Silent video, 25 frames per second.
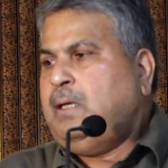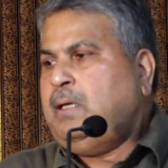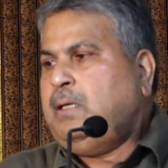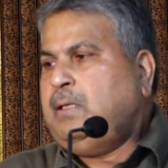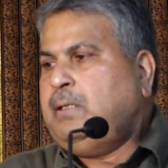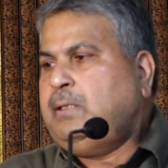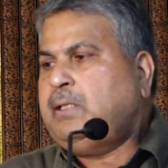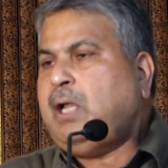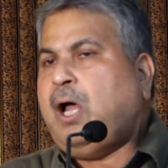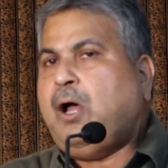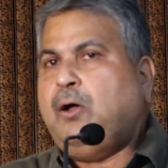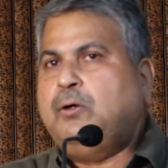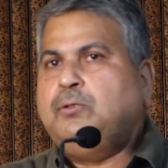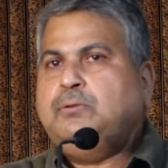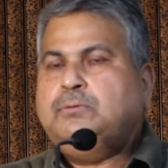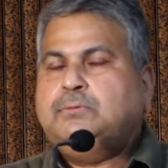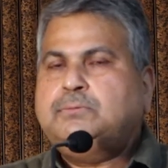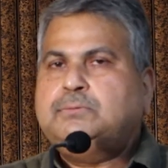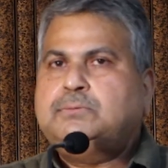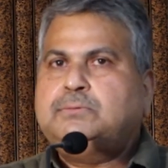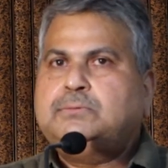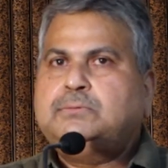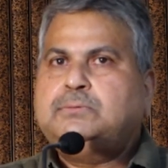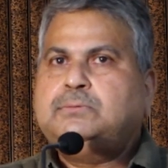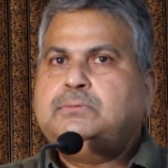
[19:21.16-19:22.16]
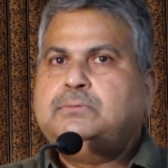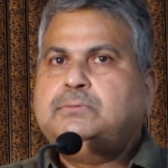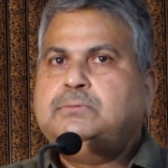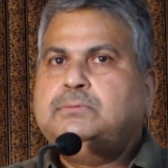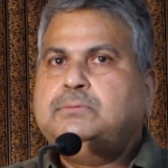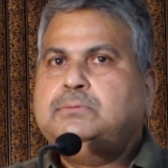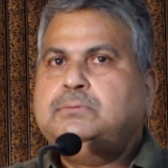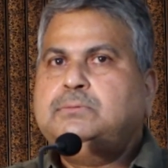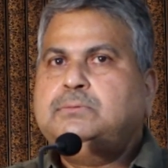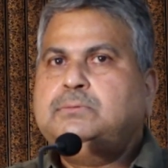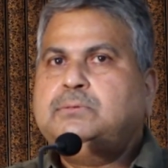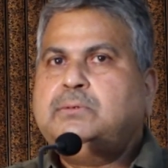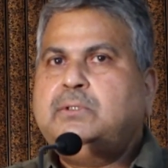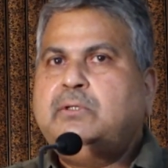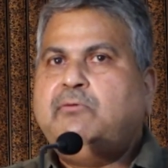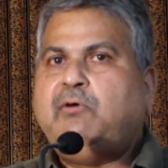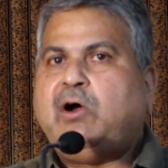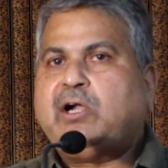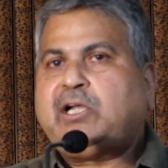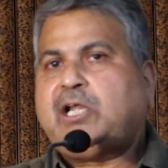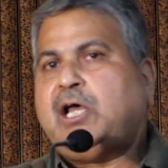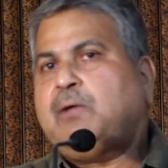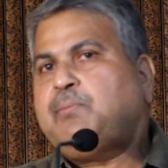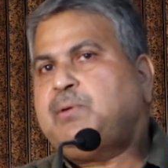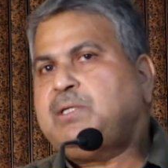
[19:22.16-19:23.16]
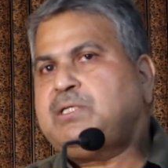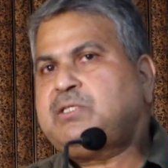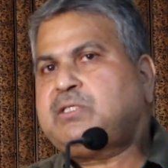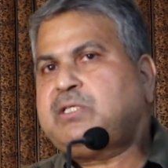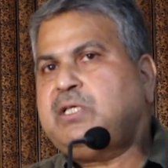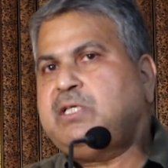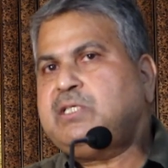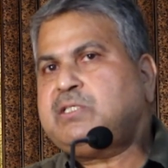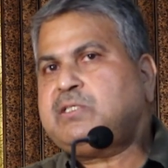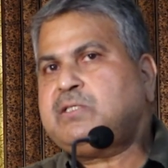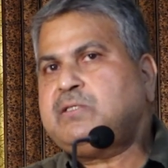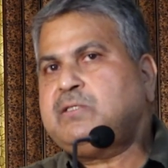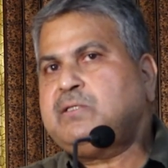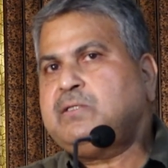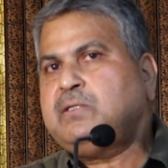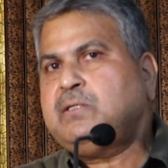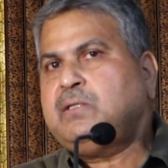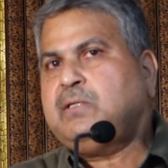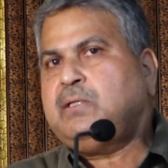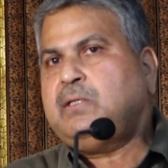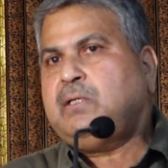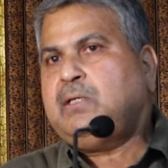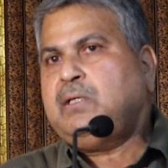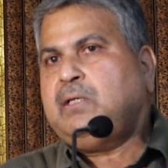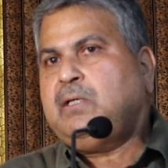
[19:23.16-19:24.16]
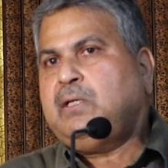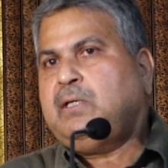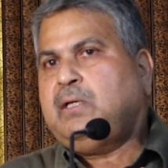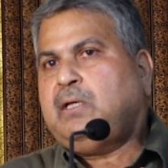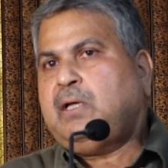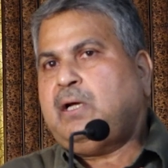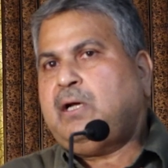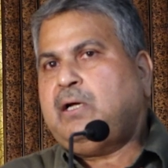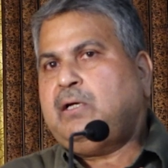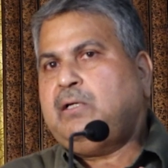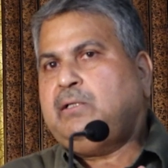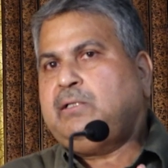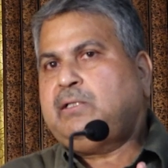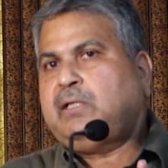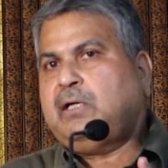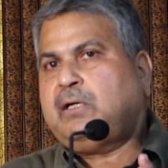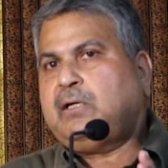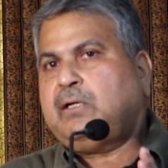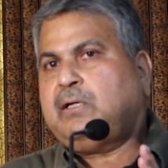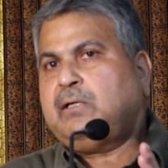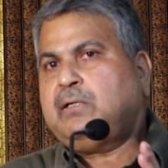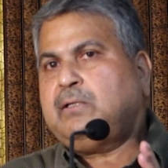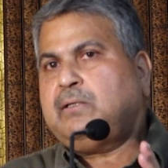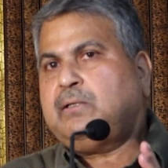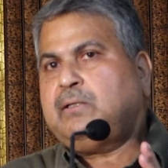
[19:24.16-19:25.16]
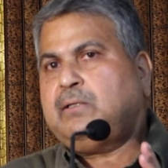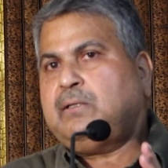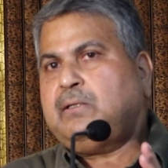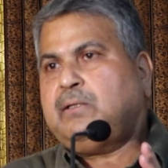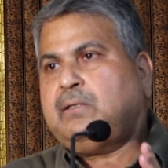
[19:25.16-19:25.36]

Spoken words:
Now, what happens is the